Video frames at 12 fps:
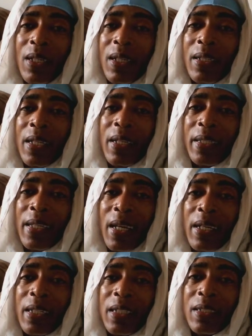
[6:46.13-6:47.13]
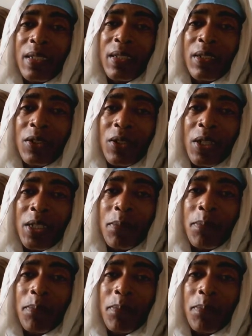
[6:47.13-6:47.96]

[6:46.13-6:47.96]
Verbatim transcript: that the Catholic Church